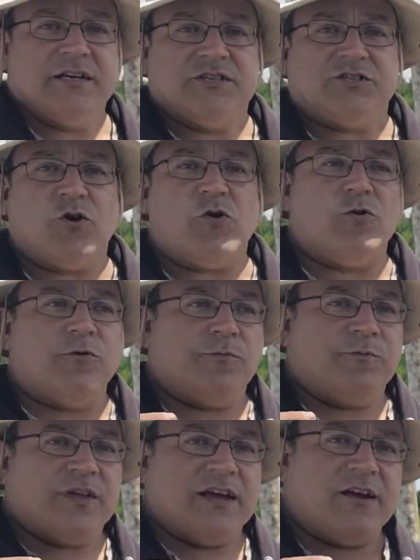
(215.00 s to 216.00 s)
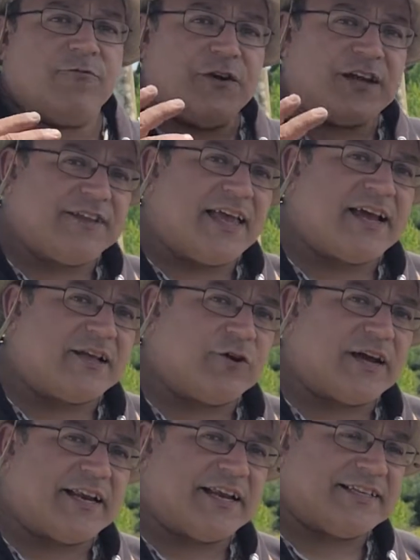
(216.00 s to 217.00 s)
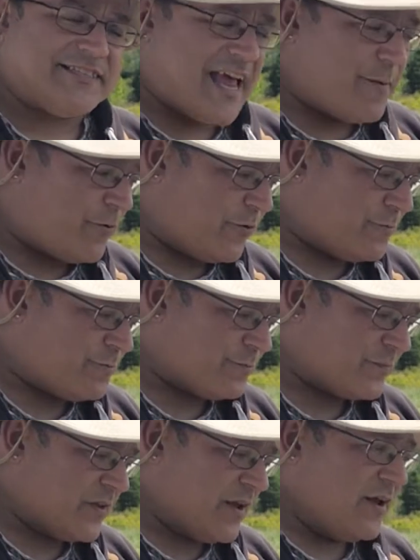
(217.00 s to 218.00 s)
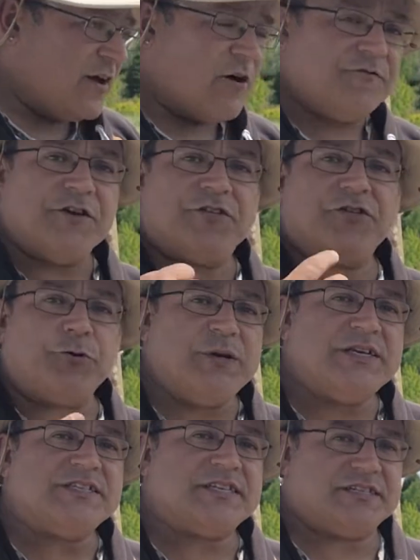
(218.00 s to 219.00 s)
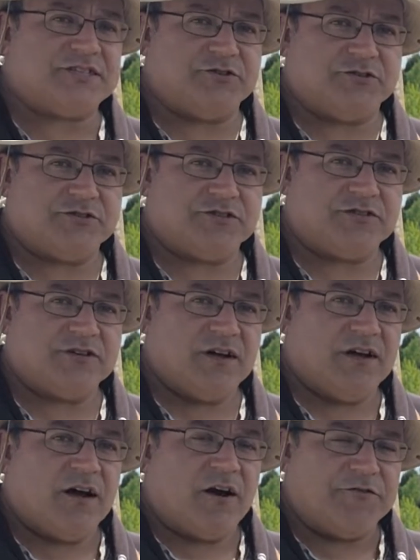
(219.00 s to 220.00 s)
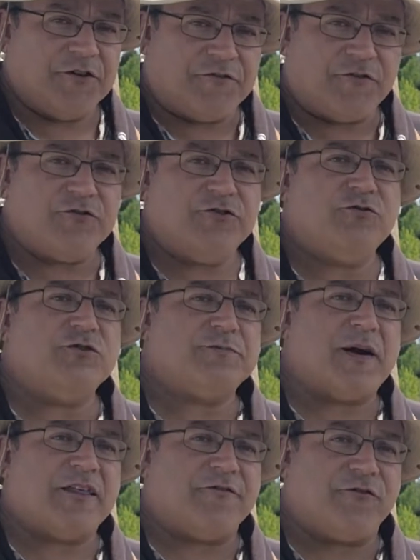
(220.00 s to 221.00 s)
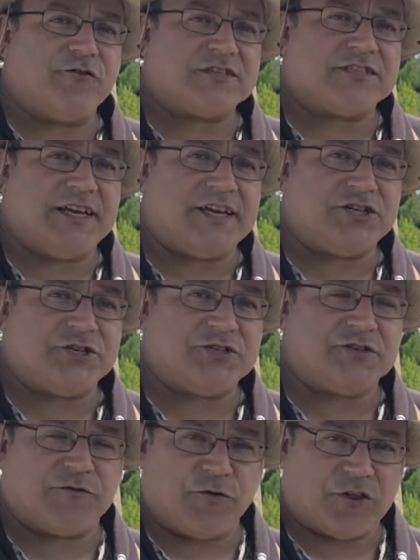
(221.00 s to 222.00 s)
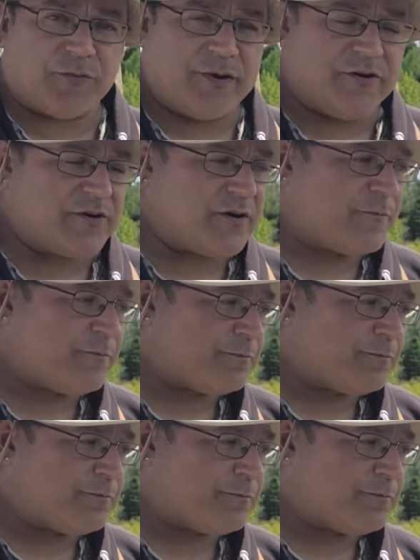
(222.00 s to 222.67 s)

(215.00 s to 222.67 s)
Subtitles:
So if we can take a look at an example of the three sisters used by the First Nations of North America,